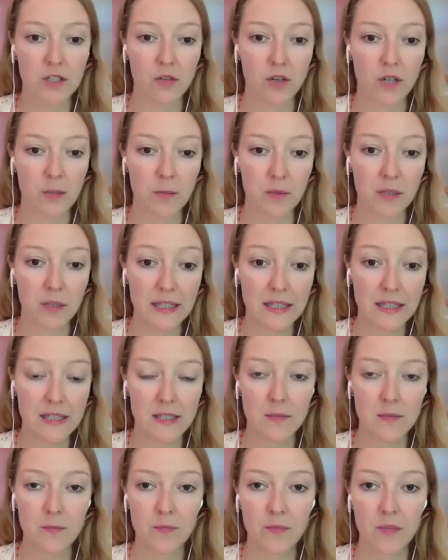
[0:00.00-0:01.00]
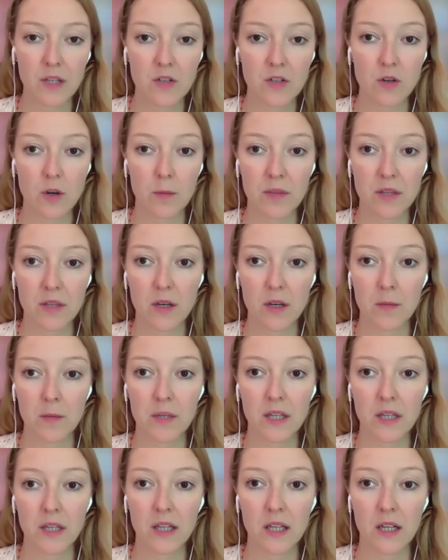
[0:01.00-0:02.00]
already, please drop
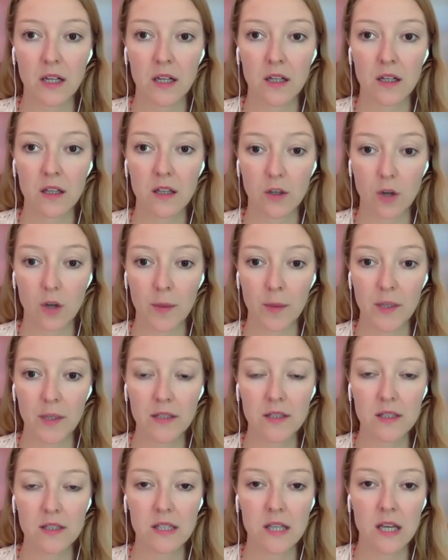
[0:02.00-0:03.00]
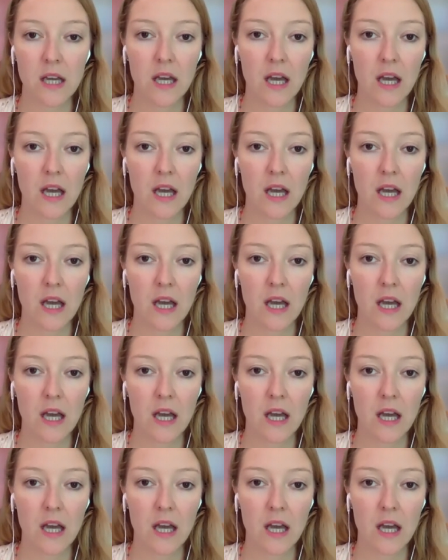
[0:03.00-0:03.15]
them in the comments,